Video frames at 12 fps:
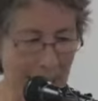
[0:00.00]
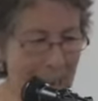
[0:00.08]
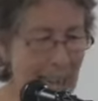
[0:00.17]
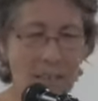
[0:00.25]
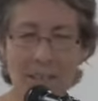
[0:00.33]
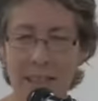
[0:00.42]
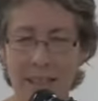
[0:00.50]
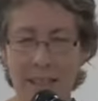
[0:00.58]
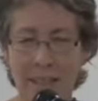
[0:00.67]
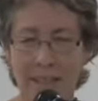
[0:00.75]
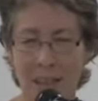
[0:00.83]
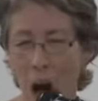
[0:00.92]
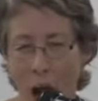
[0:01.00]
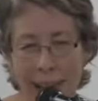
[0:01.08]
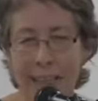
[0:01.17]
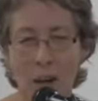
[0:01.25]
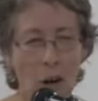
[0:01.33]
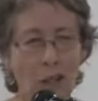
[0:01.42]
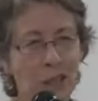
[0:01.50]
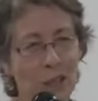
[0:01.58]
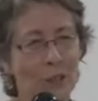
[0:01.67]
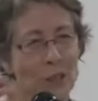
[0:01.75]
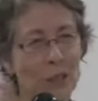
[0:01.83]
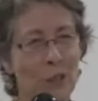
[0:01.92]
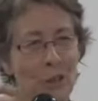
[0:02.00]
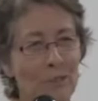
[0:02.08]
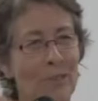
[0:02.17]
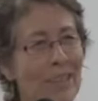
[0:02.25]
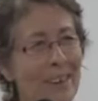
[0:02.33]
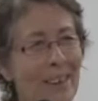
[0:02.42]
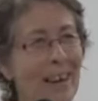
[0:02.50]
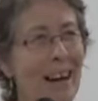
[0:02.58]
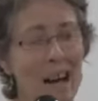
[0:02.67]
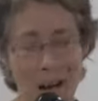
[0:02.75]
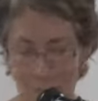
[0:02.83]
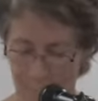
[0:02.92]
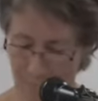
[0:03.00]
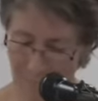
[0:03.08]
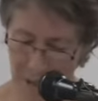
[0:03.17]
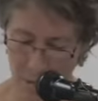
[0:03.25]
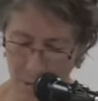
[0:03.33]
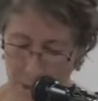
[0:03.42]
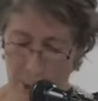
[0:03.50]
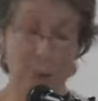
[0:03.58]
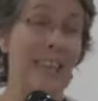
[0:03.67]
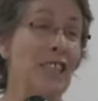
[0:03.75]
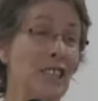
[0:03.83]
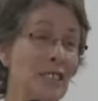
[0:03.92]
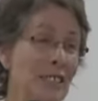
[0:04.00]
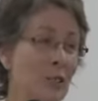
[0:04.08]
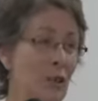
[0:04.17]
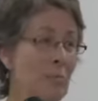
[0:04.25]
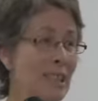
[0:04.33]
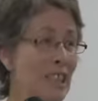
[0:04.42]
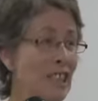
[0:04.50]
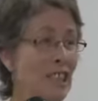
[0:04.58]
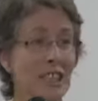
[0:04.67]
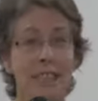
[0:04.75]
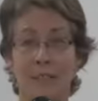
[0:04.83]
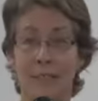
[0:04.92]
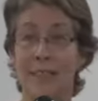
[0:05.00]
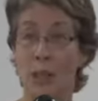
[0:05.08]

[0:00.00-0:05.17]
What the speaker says: legal and ideological sort of restrictions or impositions that are